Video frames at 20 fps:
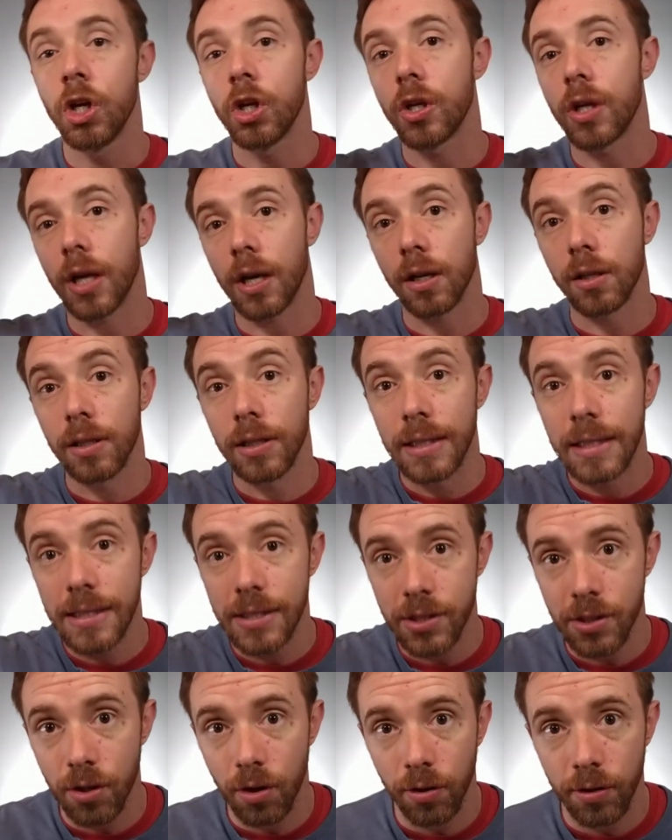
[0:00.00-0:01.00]
You got to
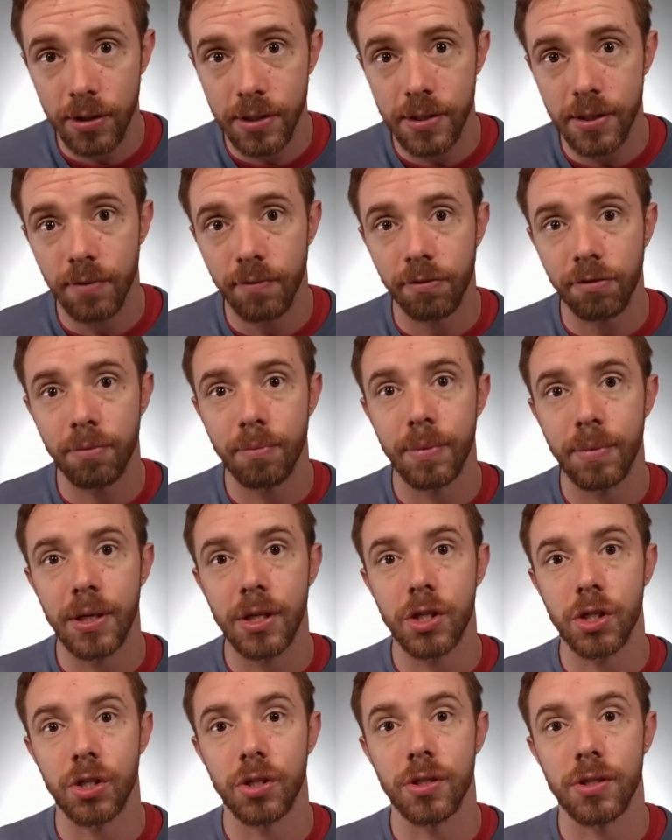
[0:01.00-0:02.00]
list all this
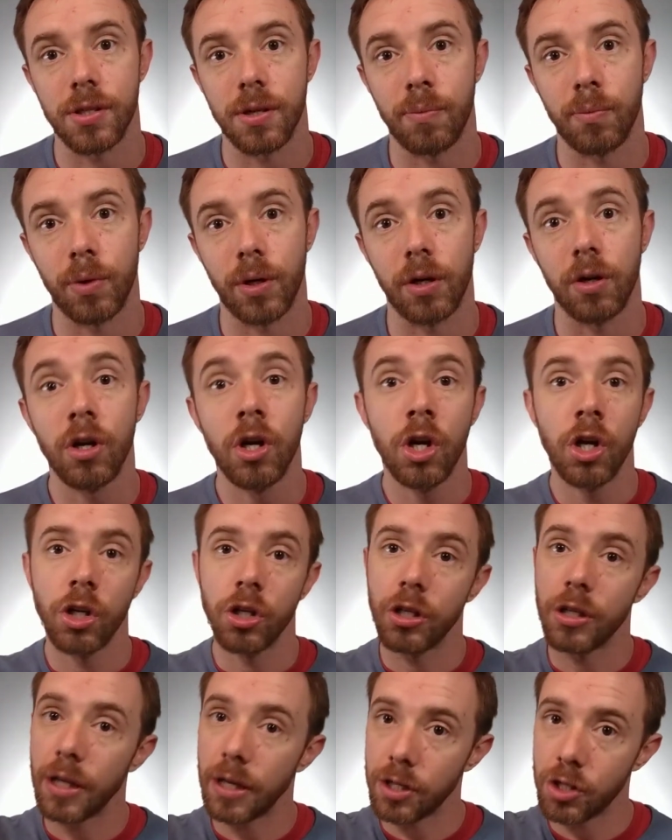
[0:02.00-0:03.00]
information somewhere.
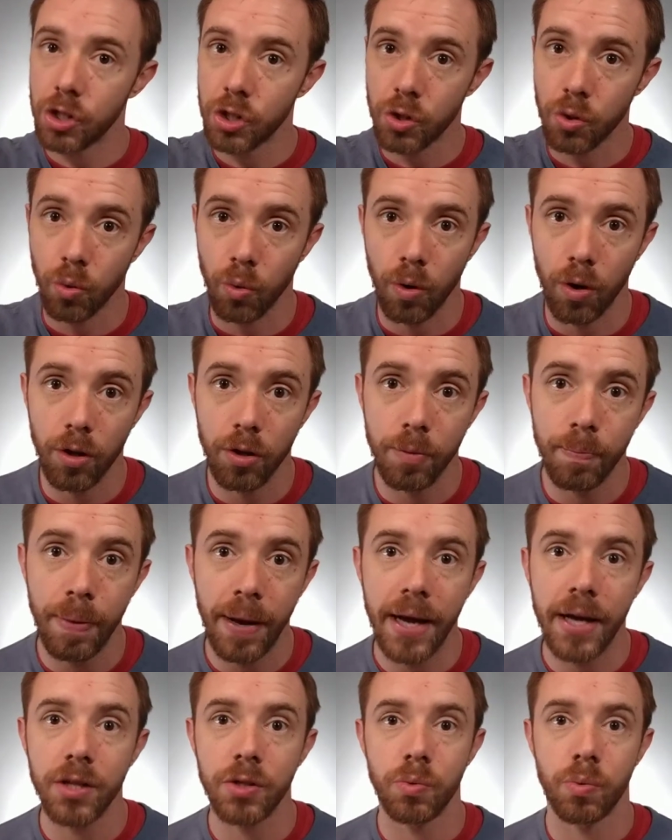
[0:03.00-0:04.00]
You got to store all the
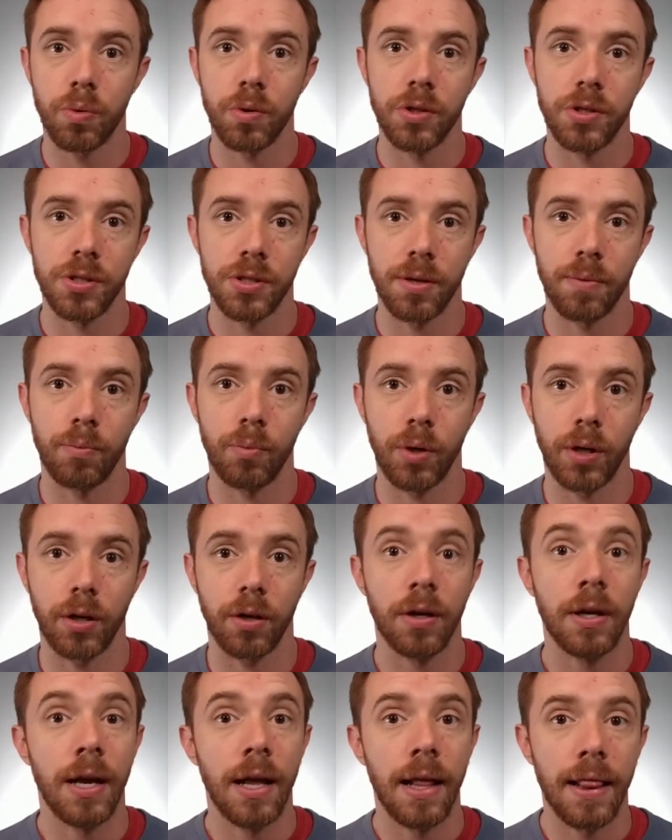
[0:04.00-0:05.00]
passwords
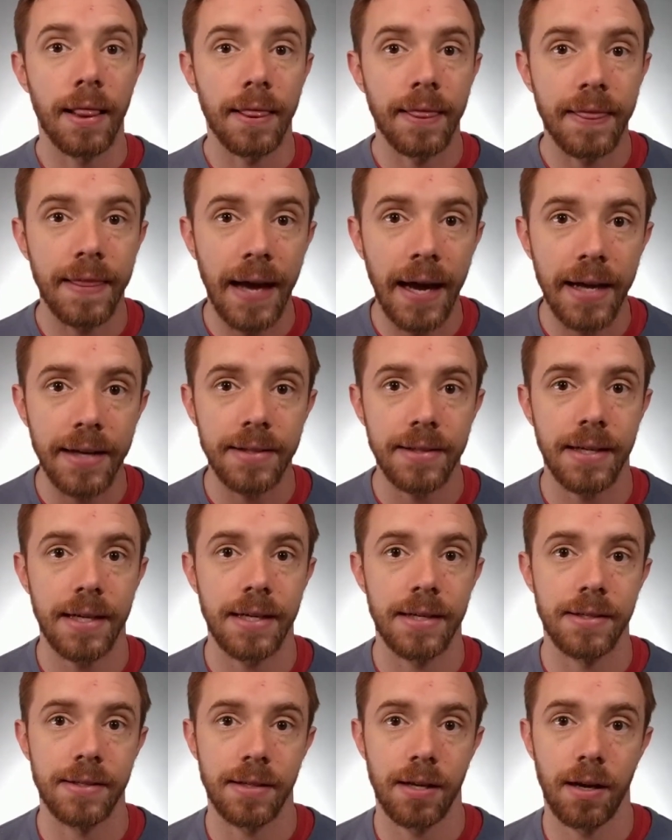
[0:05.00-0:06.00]
somewhere. That
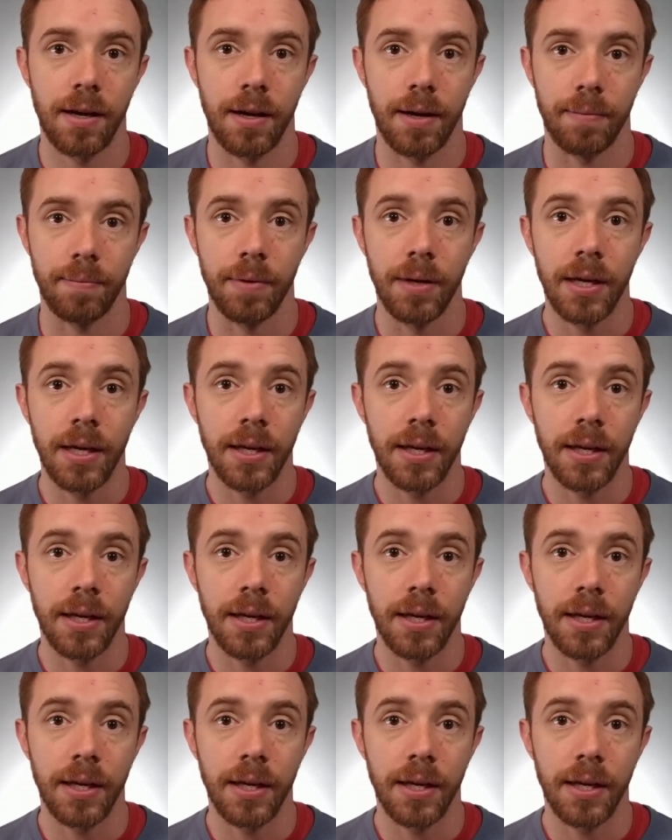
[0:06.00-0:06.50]
takes time.